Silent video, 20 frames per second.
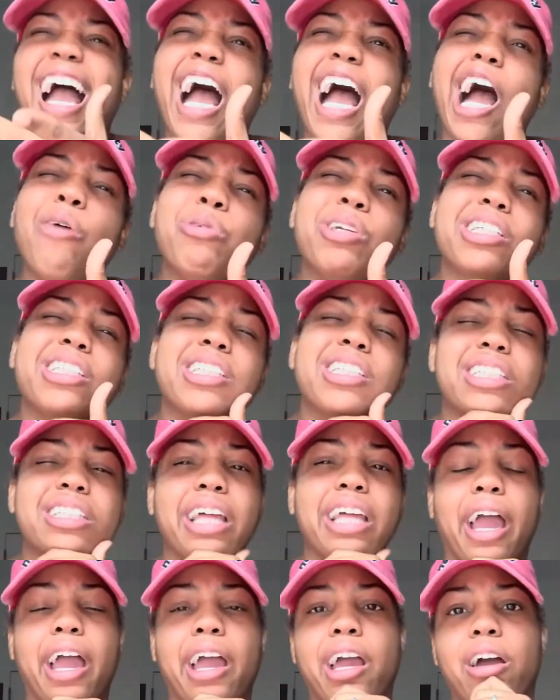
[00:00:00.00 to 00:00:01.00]
I would have took
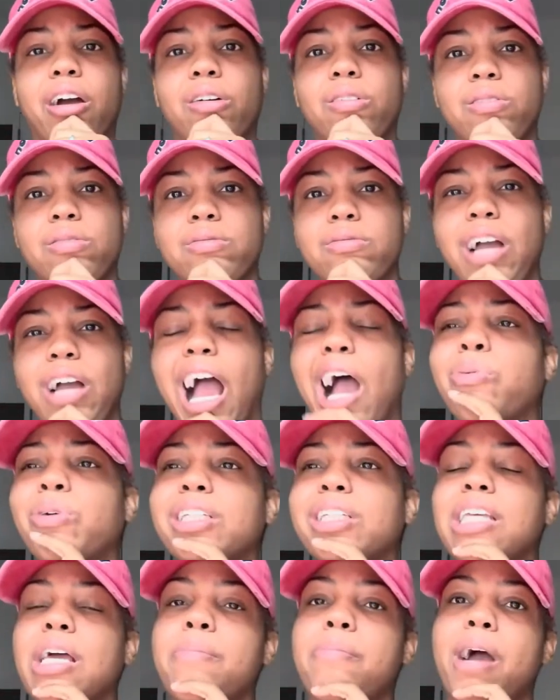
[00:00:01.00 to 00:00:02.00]
that L. I would
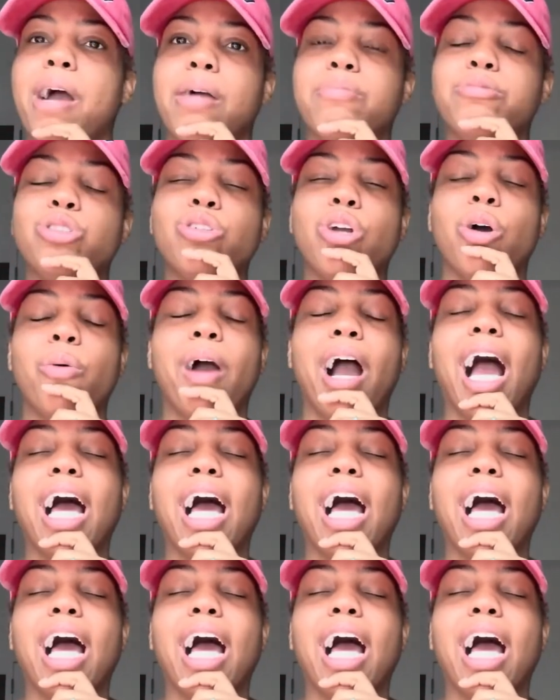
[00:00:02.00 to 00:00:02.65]
have said, Mom, you know what?